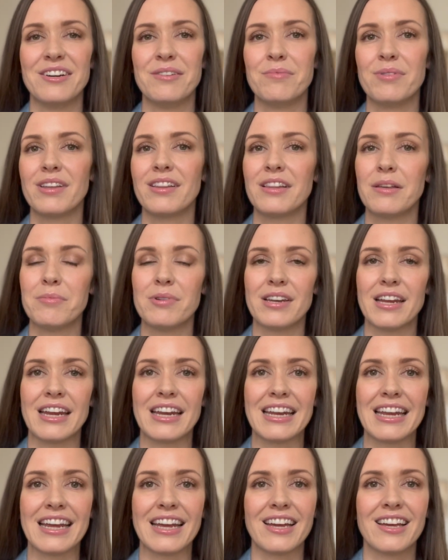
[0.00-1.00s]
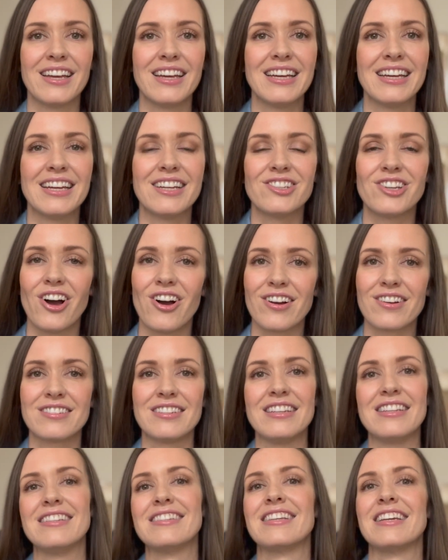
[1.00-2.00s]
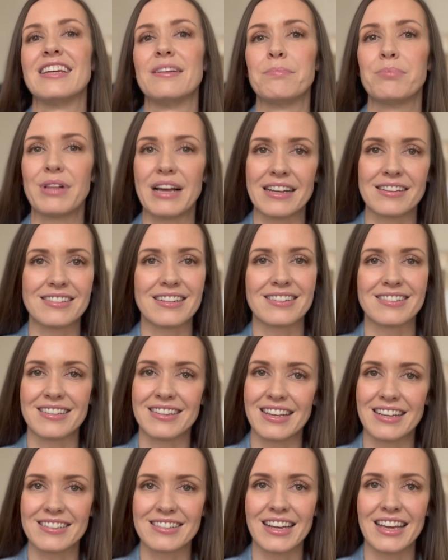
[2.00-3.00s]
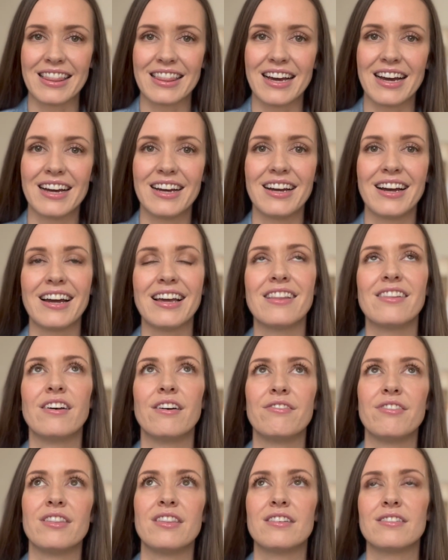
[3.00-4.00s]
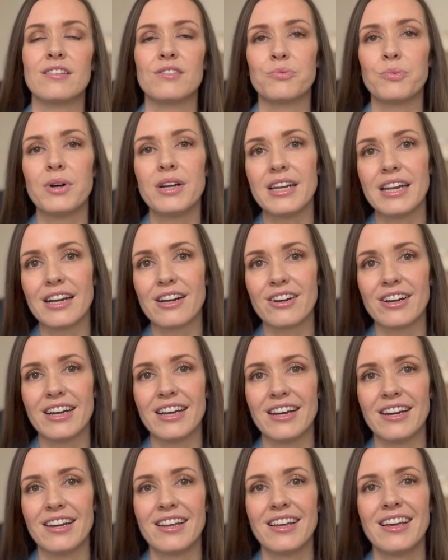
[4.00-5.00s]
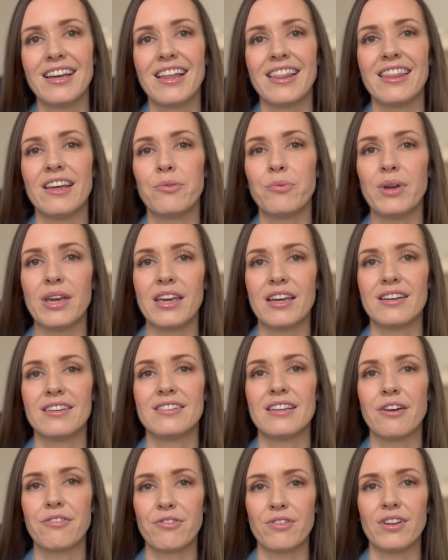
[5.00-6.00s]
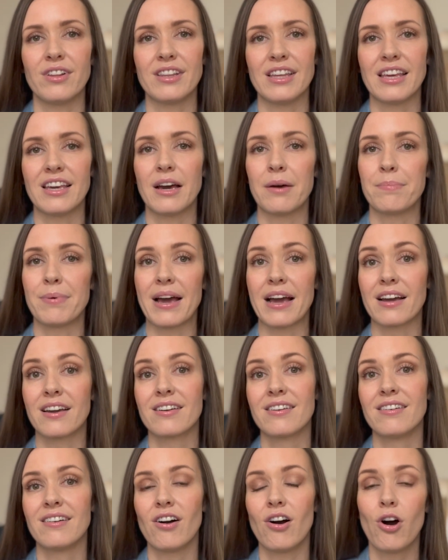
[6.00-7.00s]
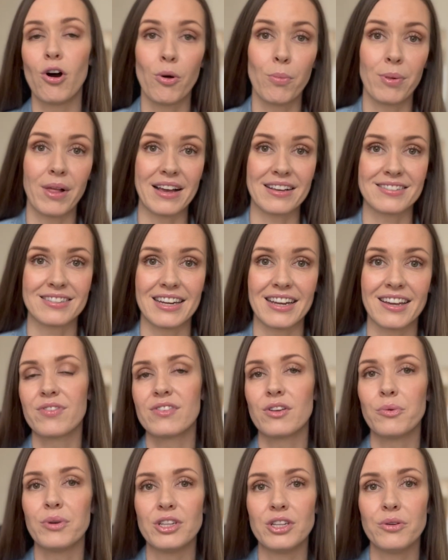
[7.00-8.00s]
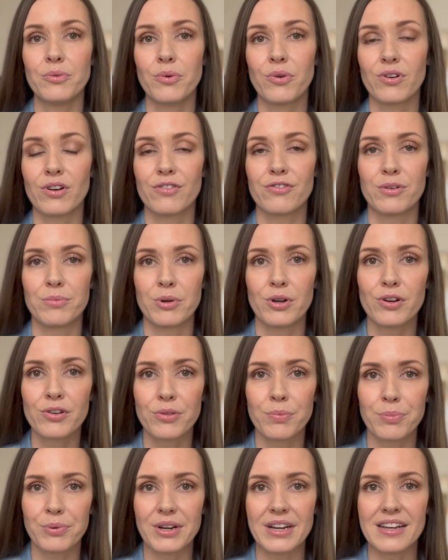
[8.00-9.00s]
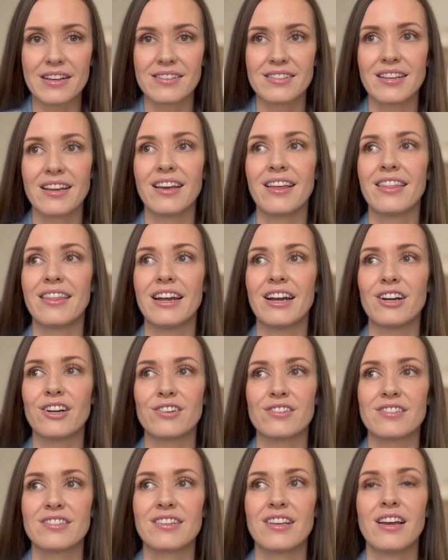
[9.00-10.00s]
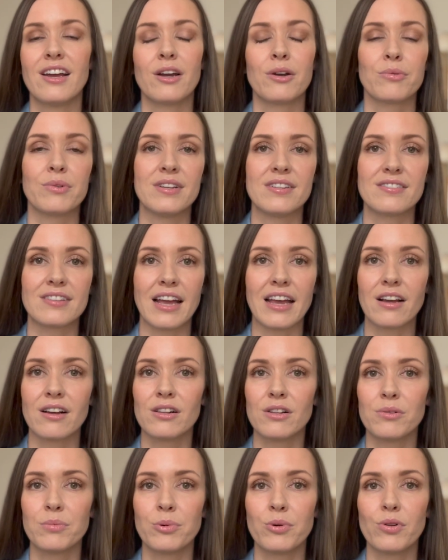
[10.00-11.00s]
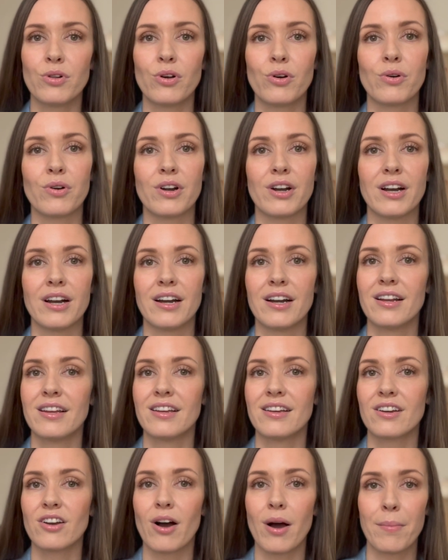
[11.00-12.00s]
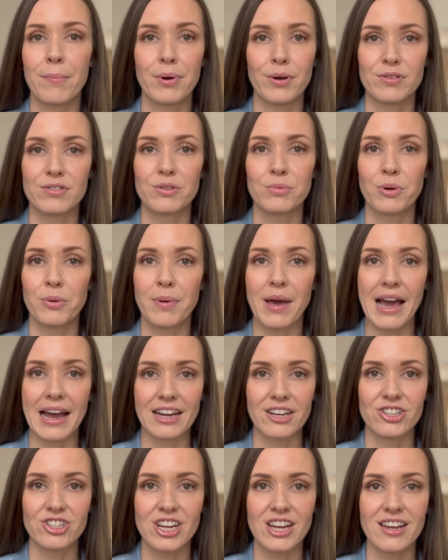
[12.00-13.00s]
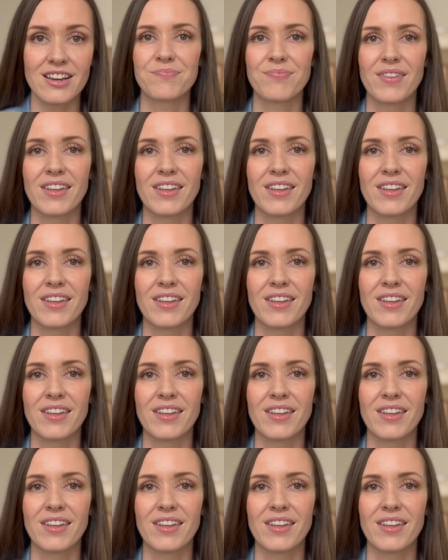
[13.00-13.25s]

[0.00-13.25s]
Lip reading: eliminating toxins and plastics and things like that, I love that this is one area that we can definitely cut back all plastic. So when you order from Earth Breeze, there's recyclable or compostable packaging.